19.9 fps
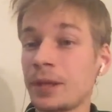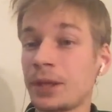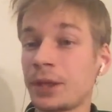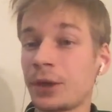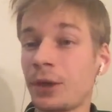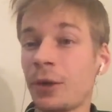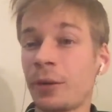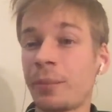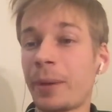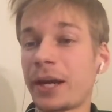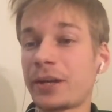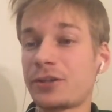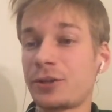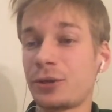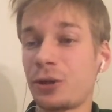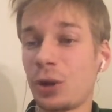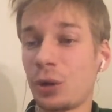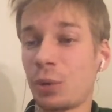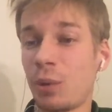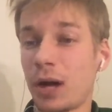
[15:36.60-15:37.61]
going back
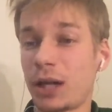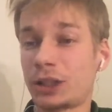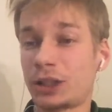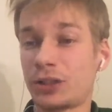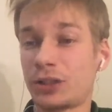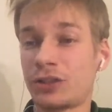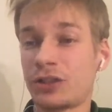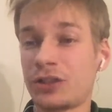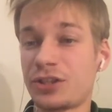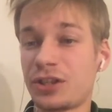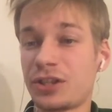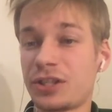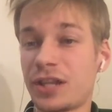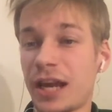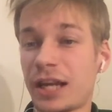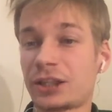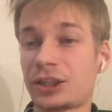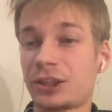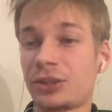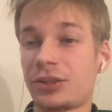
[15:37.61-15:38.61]
to your question, does
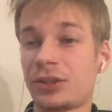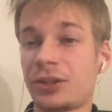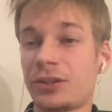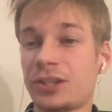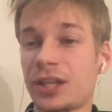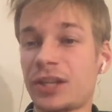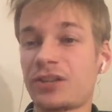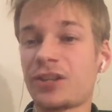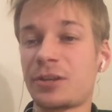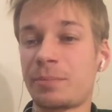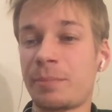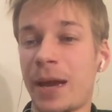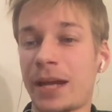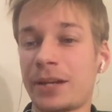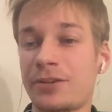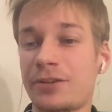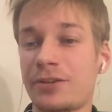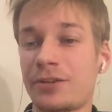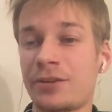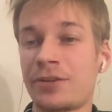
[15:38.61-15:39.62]
it
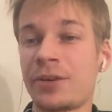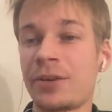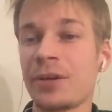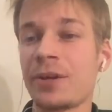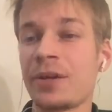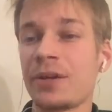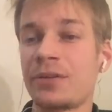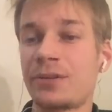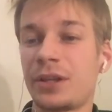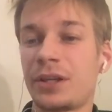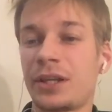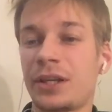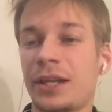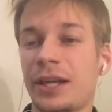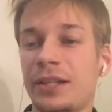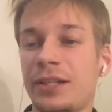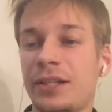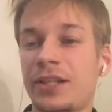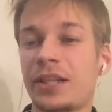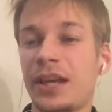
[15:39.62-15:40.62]
matter that a
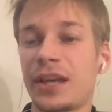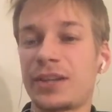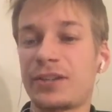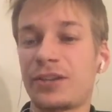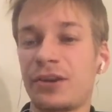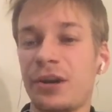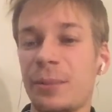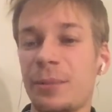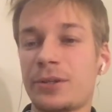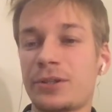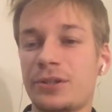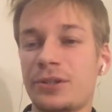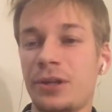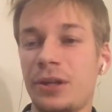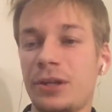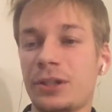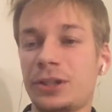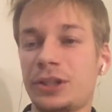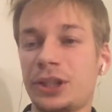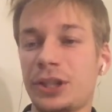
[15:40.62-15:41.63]
candidate has a robust
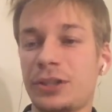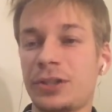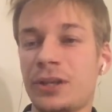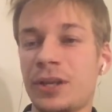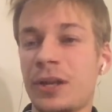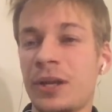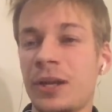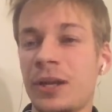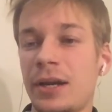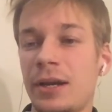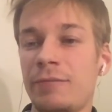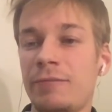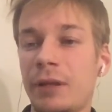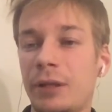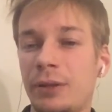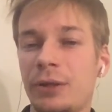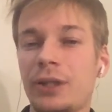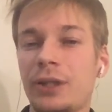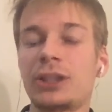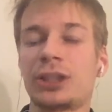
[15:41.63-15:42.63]
knowledge in
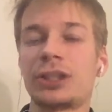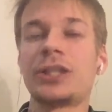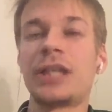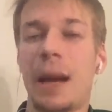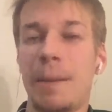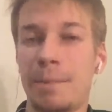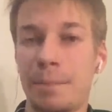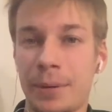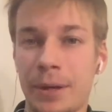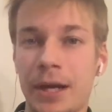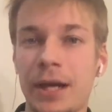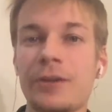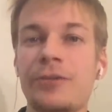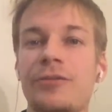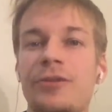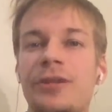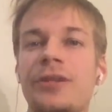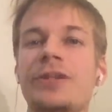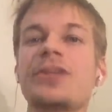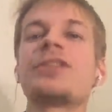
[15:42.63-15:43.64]
evaluation? Yep, I
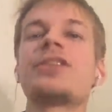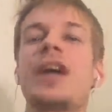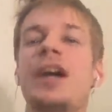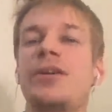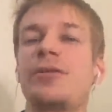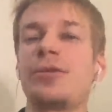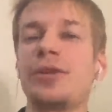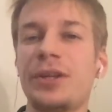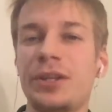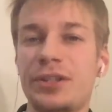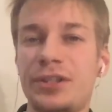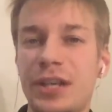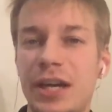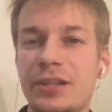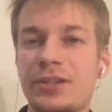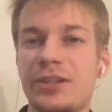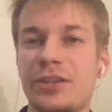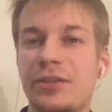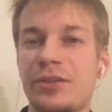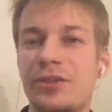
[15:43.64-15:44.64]
think it
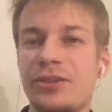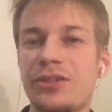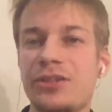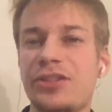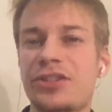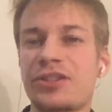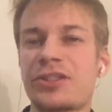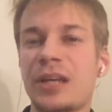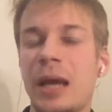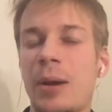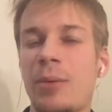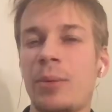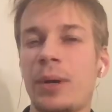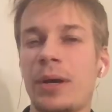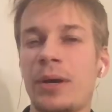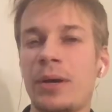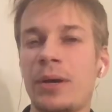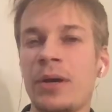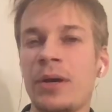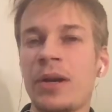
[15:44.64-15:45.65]
does, and this is
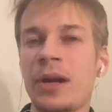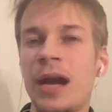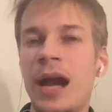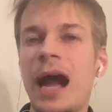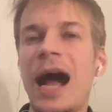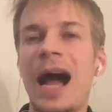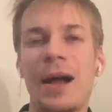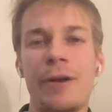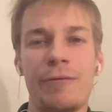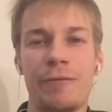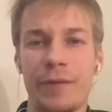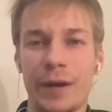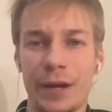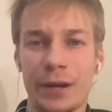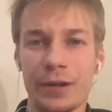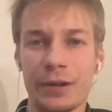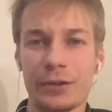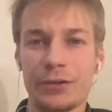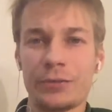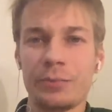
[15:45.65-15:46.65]
somewhere I
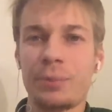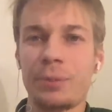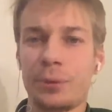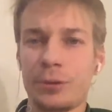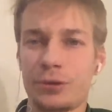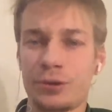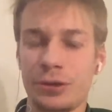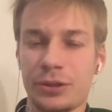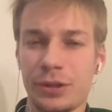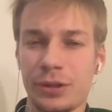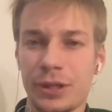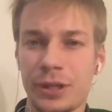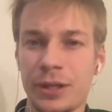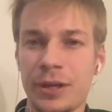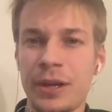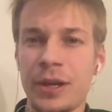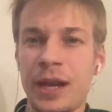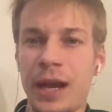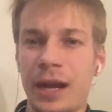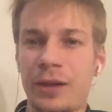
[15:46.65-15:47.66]
failed personally,
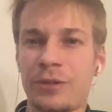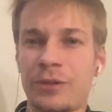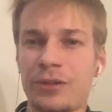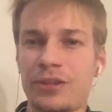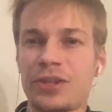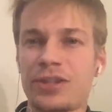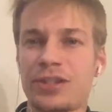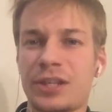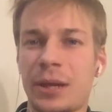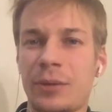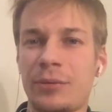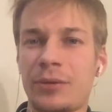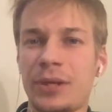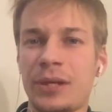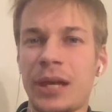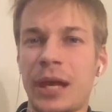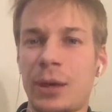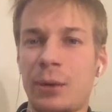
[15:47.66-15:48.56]
and this is something